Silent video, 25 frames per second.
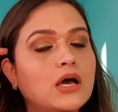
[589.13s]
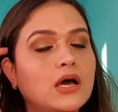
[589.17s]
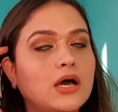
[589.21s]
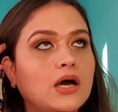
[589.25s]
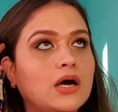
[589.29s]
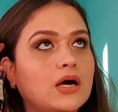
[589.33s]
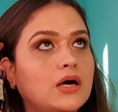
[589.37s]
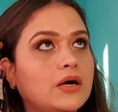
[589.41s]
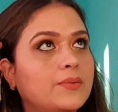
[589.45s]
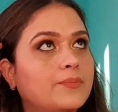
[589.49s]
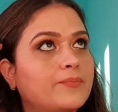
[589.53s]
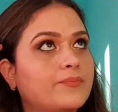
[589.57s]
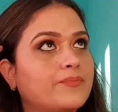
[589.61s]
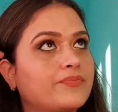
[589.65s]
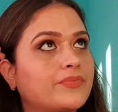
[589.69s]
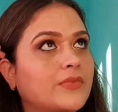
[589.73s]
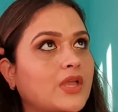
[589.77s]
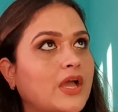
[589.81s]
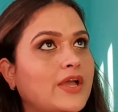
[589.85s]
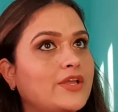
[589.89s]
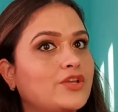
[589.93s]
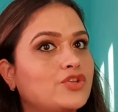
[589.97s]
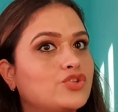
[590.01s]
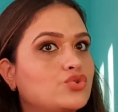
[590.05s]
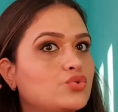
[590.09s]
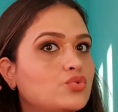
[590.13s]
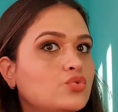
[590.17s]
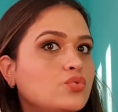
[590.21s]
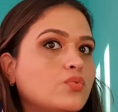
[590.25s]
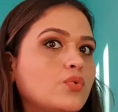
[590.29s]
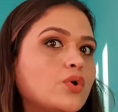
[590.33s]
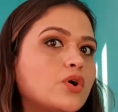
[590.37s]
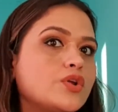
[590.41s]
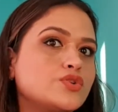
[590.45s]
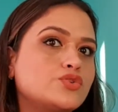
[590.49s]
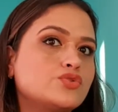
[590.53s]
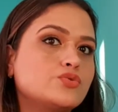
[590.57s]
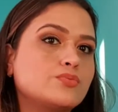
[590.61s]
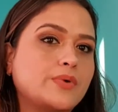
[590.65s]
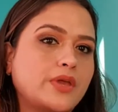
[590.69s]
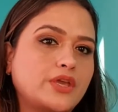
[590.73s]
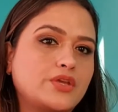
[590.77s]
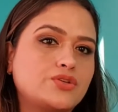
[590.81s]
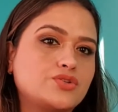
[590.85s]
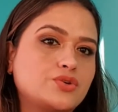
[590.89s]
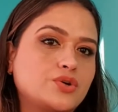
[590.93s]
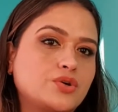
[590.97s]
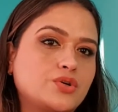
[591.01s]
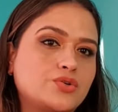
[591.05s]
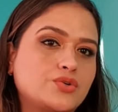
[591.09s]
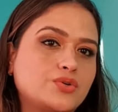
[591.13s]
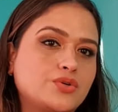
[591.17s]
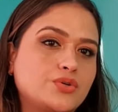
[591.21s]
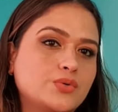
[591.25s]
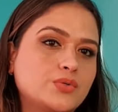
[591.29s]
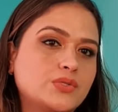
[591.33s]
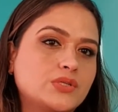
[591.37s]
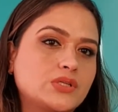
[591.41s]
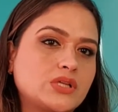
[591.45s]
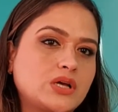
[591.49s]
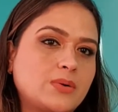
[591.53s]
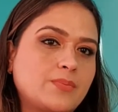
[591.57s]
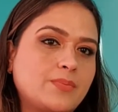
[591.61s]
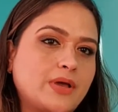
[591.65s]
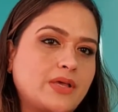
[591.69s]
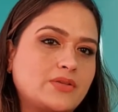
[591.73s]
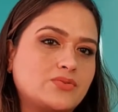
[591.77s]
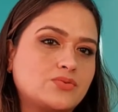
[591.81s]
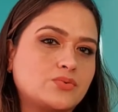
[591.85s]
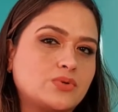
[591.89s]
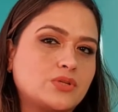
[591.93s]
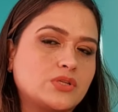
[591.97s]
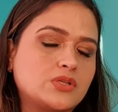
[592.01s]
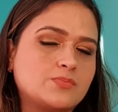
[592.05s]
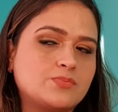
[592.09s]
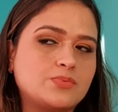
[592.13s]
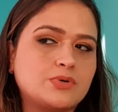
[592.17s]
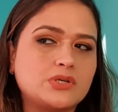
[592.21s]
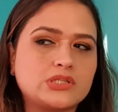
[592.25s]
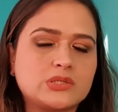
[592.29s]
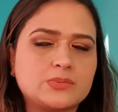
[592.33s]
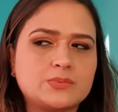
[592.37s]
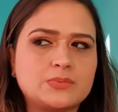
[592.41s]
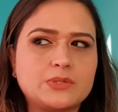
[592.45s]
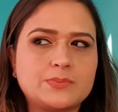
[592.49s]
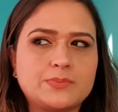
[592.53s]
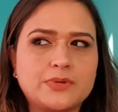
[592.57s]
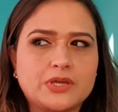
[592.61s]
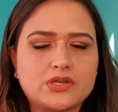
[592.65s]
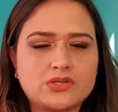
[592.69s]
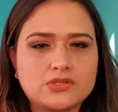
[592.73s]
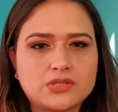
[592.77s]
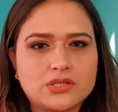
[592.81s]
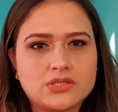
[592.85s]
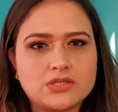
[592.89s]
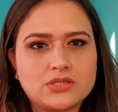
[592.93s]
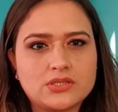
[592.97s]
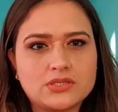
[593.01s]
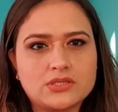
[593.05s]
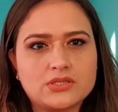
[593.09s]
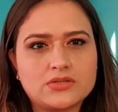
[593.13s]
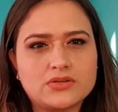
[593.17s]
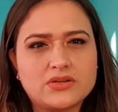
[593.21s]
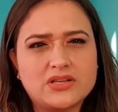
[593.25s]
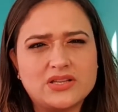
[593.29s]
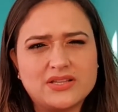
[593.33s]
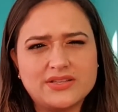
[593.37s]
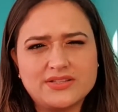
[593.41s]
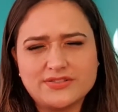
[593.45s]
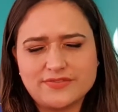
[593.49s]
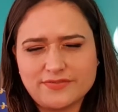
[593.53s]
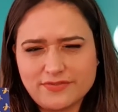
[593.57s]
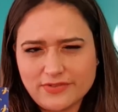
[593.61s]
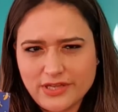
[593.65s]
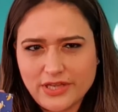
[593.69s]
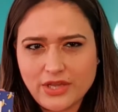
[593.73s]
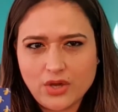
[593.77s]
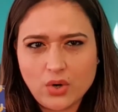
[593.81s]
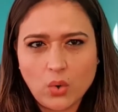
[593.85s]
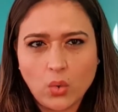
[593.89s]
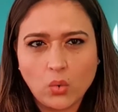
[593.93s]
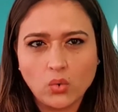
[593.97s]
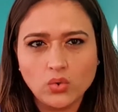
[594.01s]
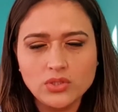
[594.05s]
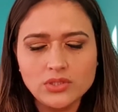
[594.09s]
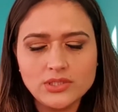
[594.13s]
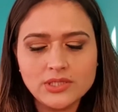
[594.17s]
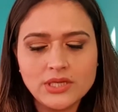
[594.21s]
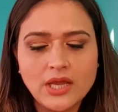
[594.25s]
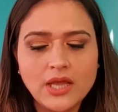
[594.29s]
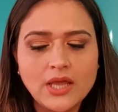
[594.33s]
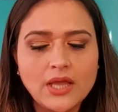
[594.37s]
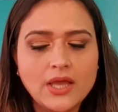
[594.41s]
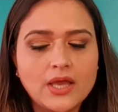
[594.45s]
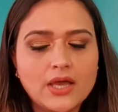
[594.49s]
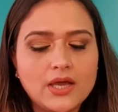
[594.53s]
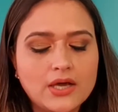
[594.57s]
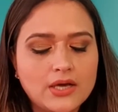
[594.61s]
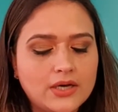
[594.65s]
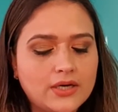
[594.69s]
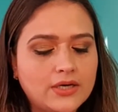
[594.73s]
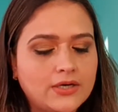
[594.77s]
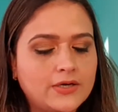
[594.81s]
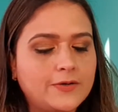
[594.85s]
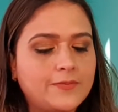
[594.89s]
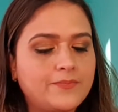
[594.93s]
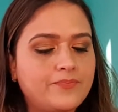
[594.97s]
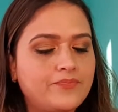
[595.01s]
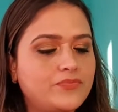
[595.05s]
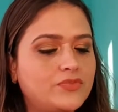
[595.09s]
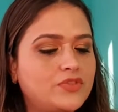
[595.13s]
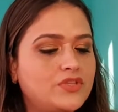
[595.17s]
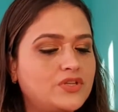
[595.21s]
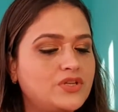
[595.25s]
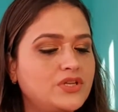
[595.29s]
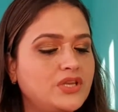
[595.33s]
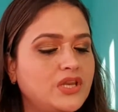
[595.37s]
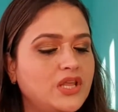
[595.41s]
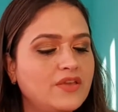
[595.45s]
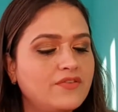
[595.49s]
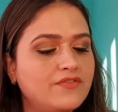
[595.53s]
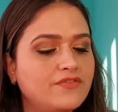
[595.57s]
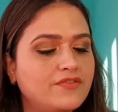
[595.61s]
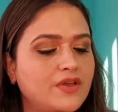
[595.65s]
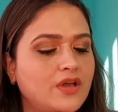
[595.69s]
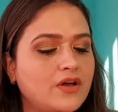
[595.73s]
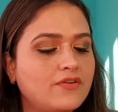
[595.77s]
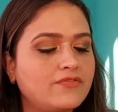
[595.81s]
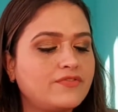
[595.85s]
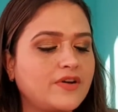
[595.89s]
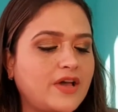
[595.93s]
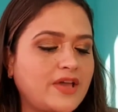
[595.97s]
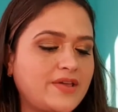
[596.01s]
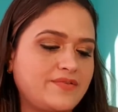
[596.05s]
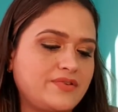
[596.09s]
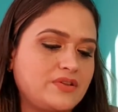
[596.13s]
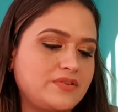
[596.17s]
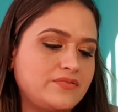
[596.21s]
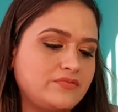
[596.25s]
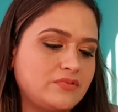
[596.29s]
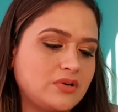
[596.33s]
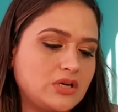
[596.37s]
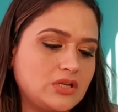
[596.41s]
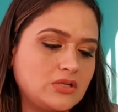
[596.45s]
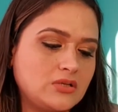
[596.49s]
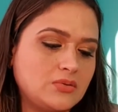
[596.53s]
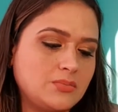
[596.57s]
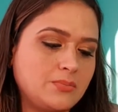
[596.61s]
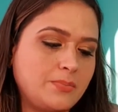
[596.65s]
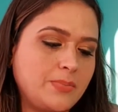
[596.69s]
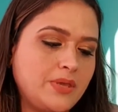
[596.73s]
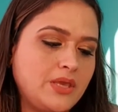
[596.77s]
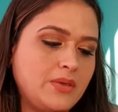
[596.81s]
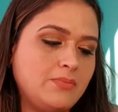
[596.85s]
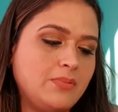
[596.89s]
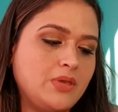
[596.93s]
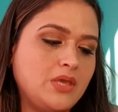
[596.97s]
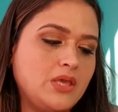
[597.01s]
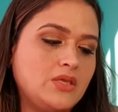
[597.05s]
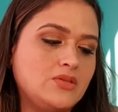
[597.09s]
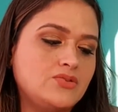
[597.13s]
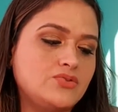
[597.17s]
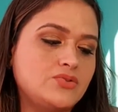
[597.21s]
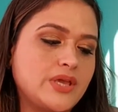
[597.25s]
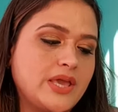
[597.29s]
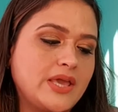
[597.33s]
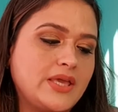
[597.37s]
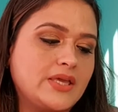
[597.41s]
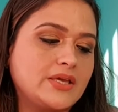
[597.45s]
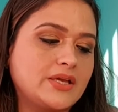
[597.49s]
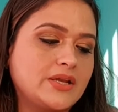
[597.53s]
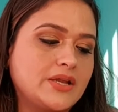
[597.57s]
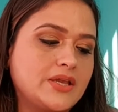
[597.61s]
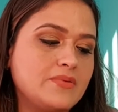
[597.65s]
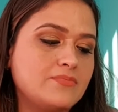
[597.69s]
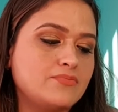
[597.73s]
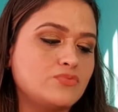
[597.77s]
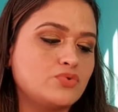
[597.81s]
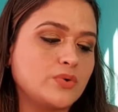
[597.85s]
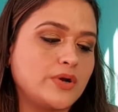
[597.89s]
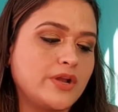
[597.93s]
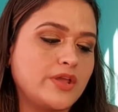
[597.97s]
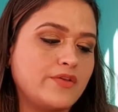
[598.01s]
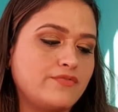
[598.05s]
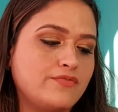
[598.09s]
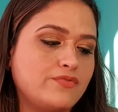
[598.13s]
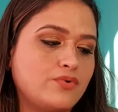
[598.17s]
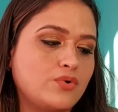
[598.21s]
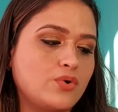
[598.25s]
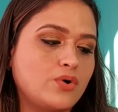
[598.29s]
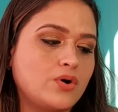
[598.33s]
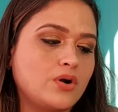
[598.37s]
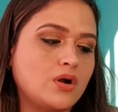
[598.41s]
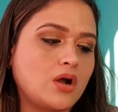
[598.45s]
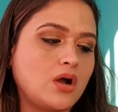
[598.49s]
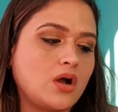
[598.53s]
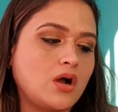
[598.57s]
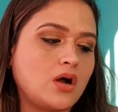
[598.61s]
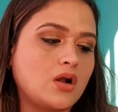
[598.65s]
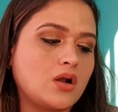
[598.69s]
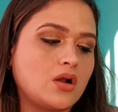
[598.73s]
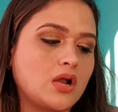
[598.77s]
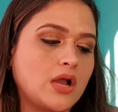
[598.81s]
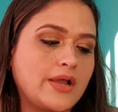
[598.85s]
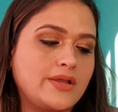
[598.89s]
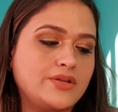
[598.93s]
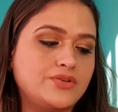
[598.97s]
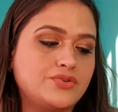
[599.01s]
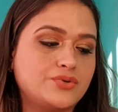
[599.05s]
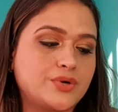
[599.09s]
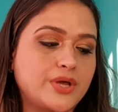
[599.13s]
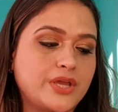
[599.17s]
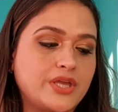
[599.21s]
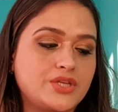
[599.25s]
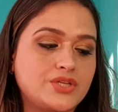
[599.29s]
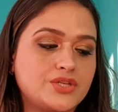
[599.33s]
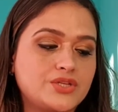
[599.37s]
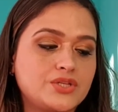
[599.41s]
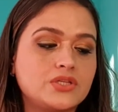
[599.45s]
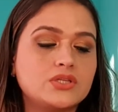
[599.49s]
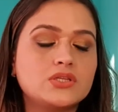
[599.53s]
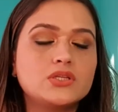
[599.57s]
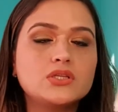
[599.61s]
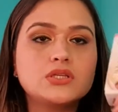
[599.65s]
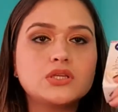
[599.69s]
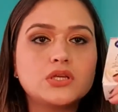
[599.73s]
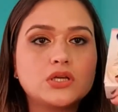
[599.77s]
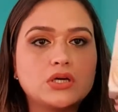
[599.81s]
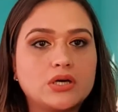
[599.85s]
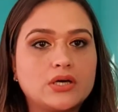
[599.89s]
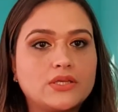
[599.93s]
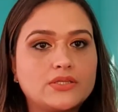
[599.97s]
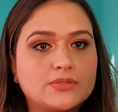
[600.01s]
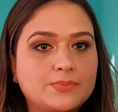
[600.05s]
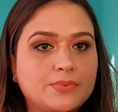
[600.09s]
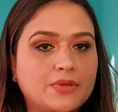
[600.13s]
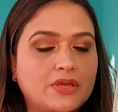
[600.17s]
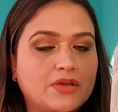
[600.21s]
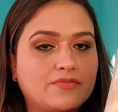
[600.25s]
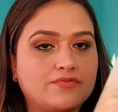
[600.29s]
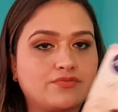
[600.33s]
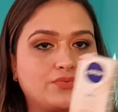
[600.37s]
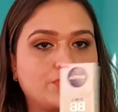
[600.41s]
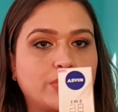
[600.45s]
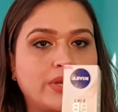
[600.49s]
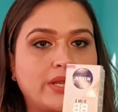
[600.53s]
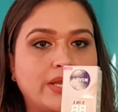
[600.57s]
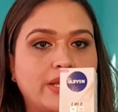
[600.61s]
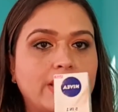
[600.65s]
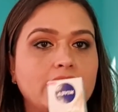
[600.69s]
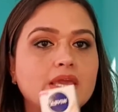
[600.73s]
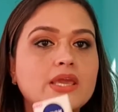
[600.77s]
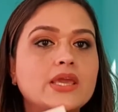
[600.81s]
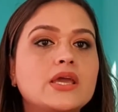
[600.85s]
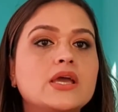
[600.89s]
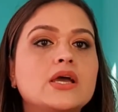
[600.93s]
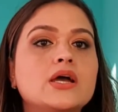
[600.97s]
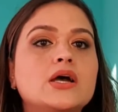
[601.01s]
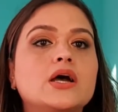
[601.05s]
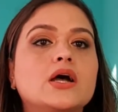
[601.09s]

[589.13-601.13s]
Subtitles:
I do want to make sure to use it up as soon as possible because this is relatively old. The Nivea 5-in-1 BB Day Cream 24-hour Hydration SPF 20.